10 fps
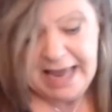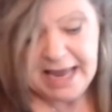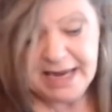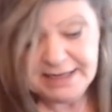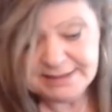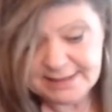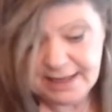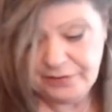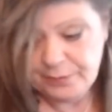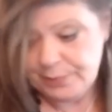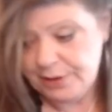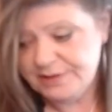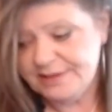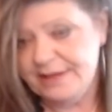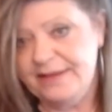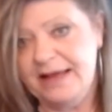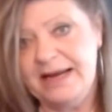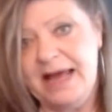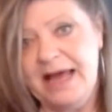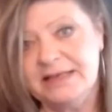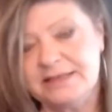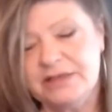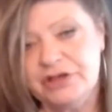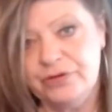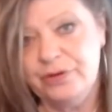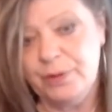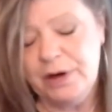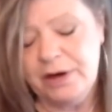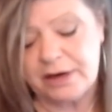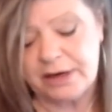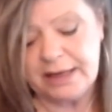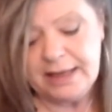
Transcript: it is the other person that has to do the work.